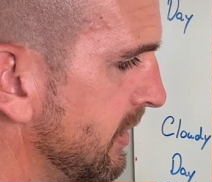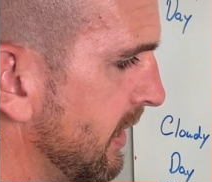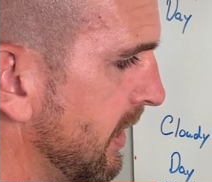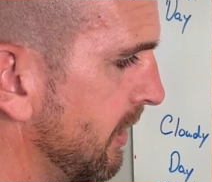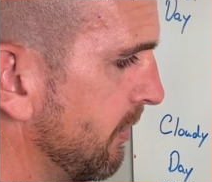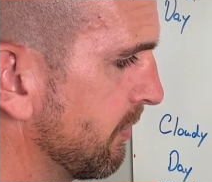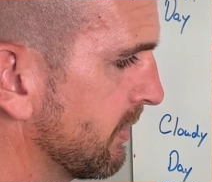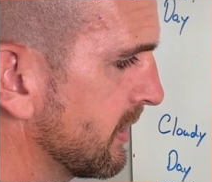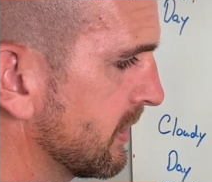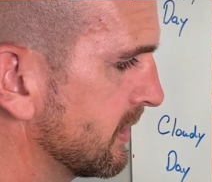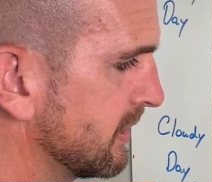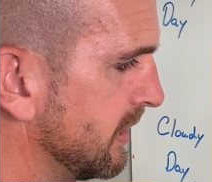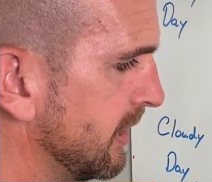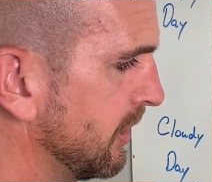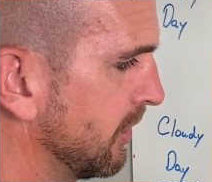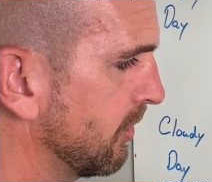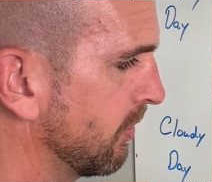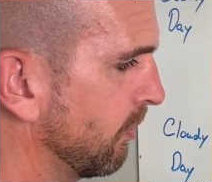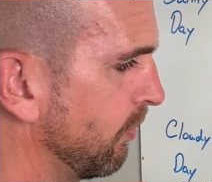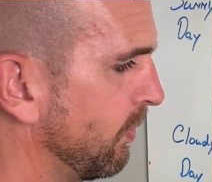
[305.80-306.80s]
day with a
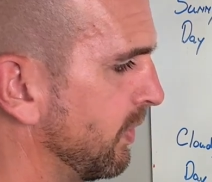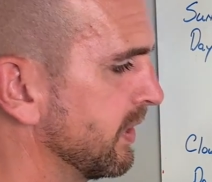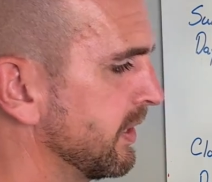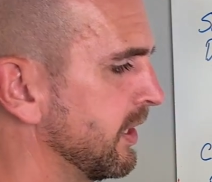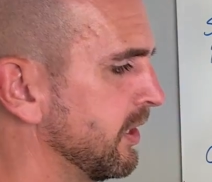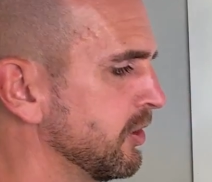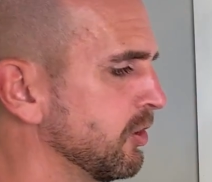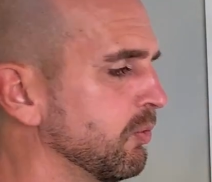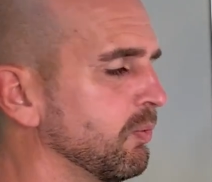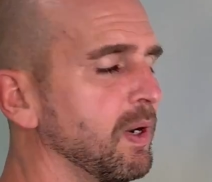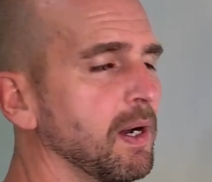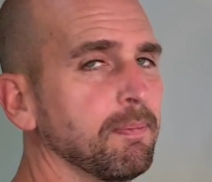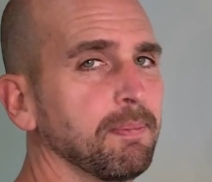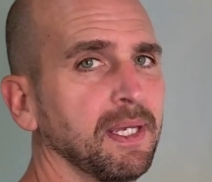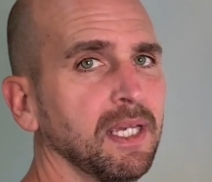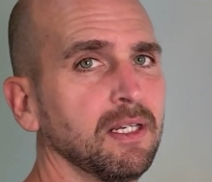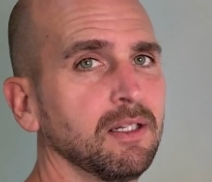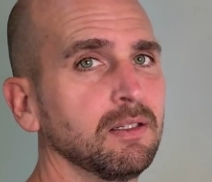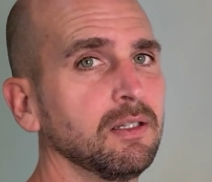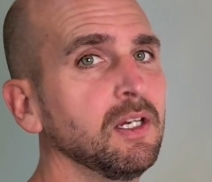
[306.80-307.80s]
single 100 watt
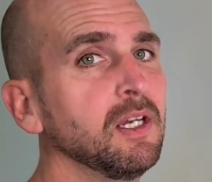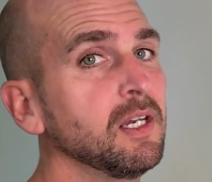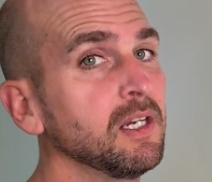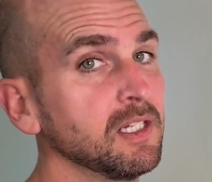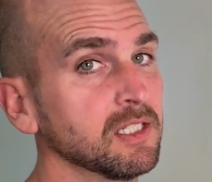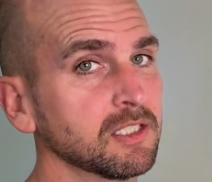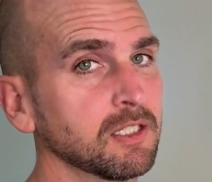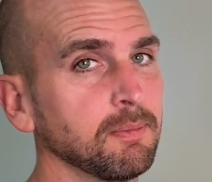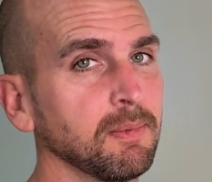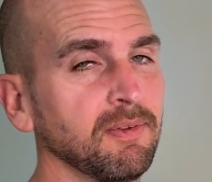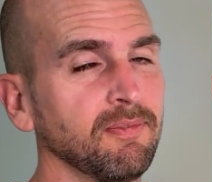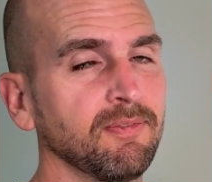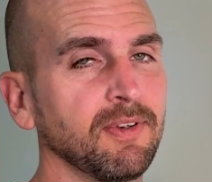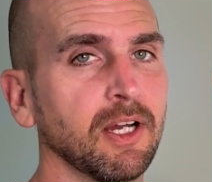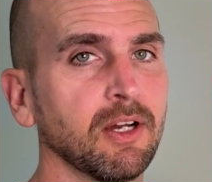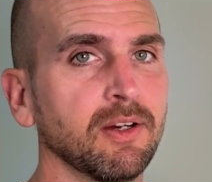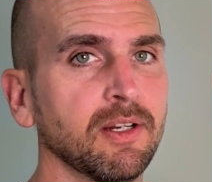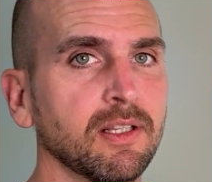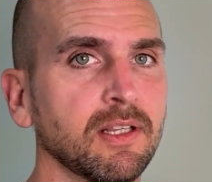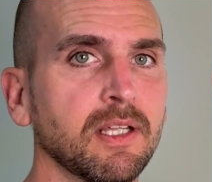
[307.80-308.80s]
panel is going to be
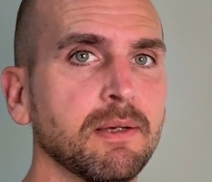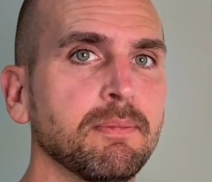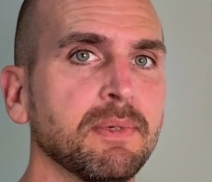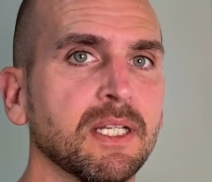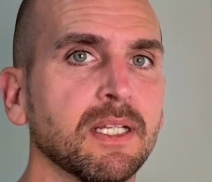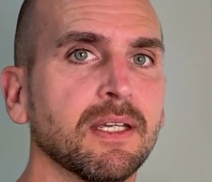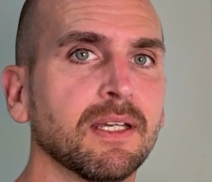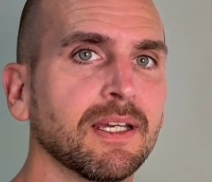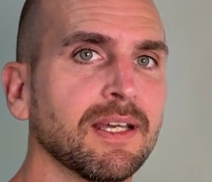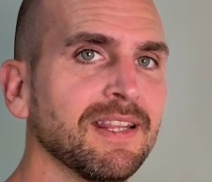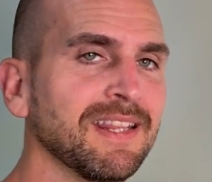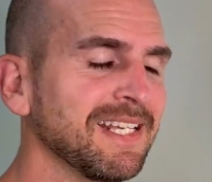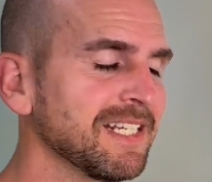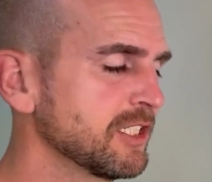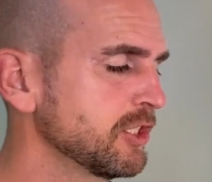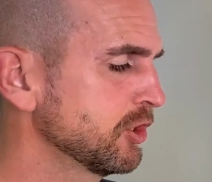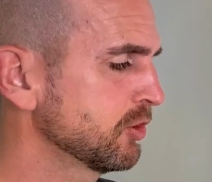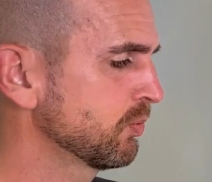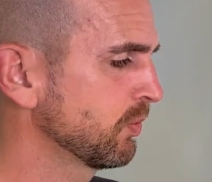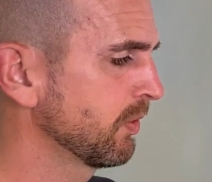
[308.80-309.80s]
very limiting. And
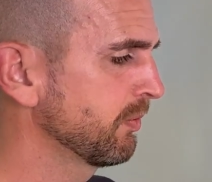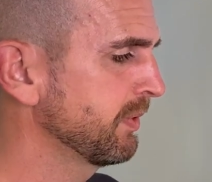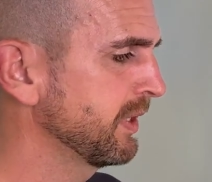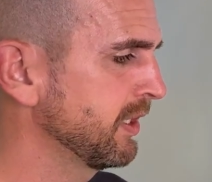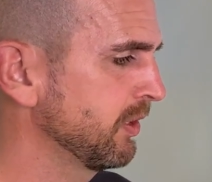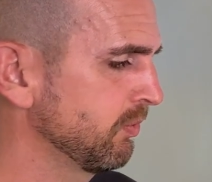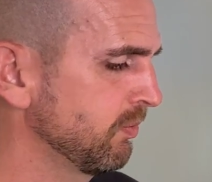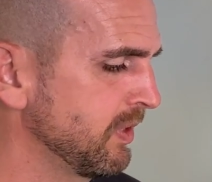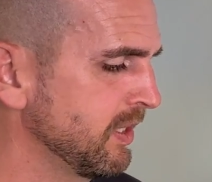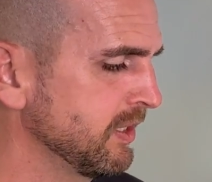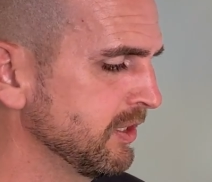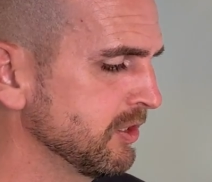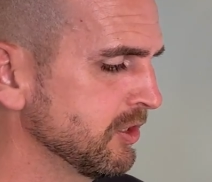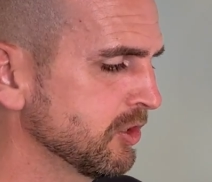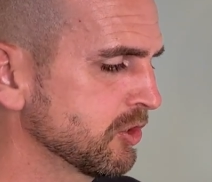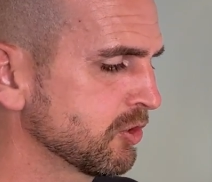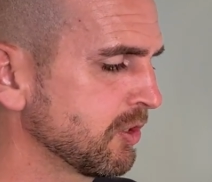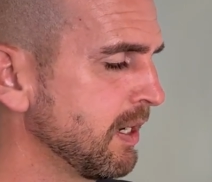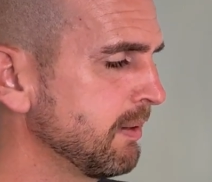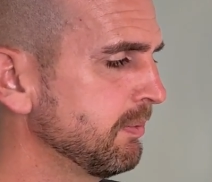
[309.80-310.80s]
this is where we can run into
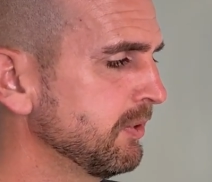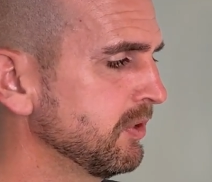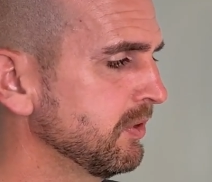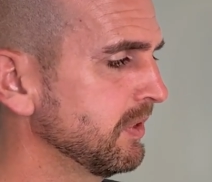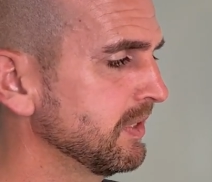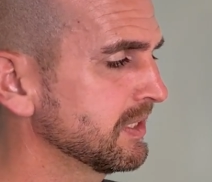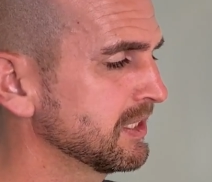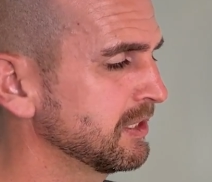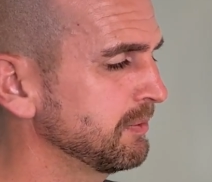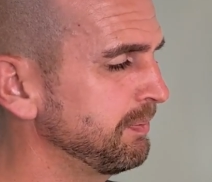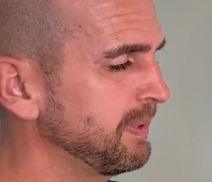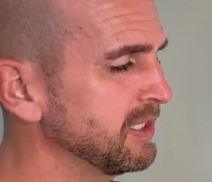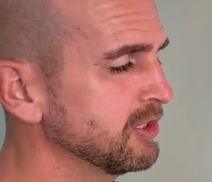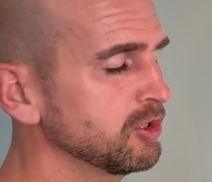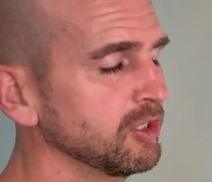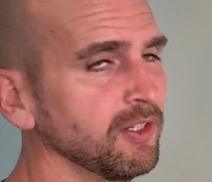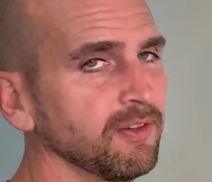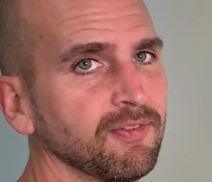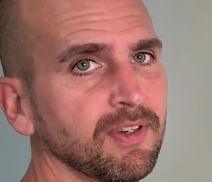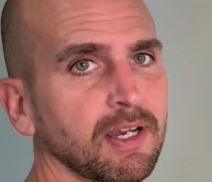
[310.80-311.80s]
trouble,
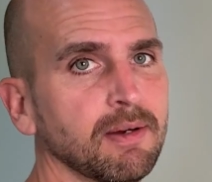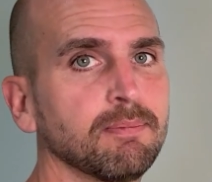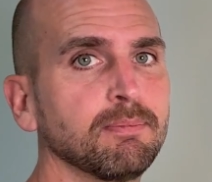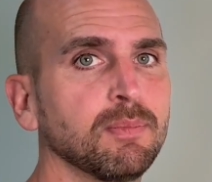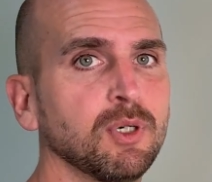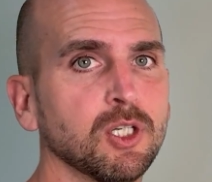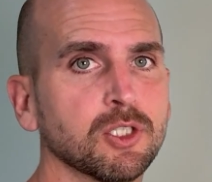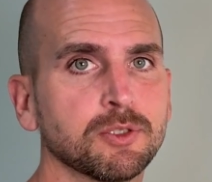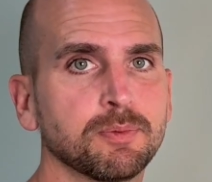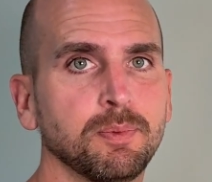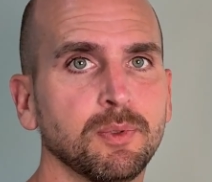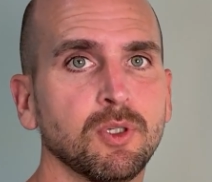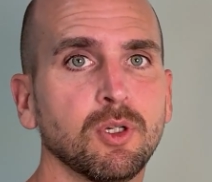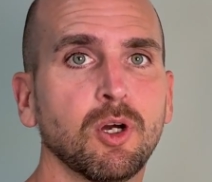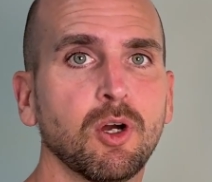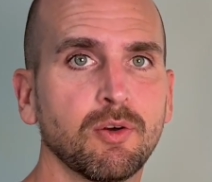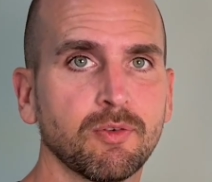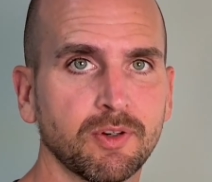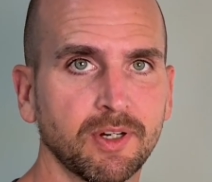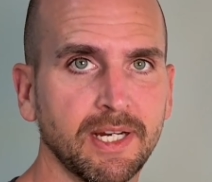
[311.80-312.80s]
especially if you have multiple
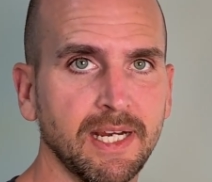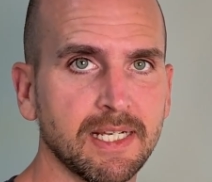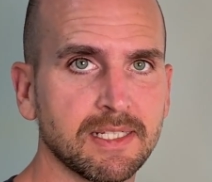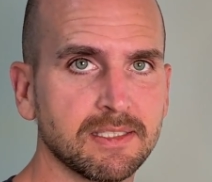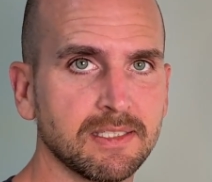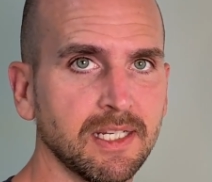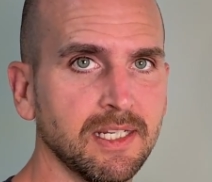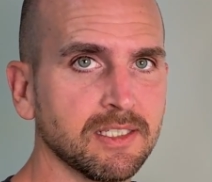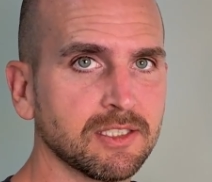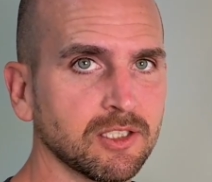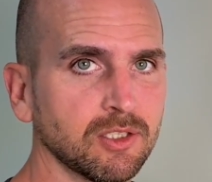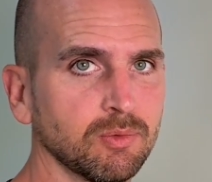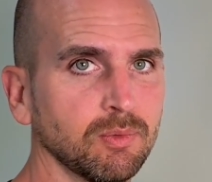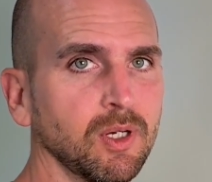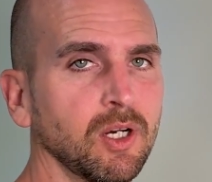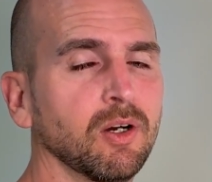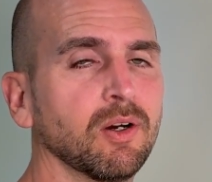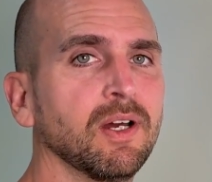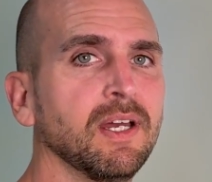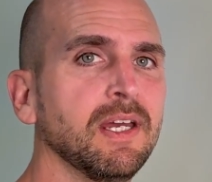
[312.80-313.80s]
overcast days in a
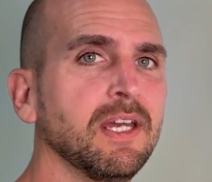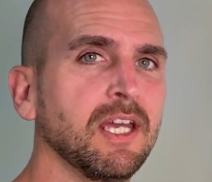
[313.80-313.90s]
row.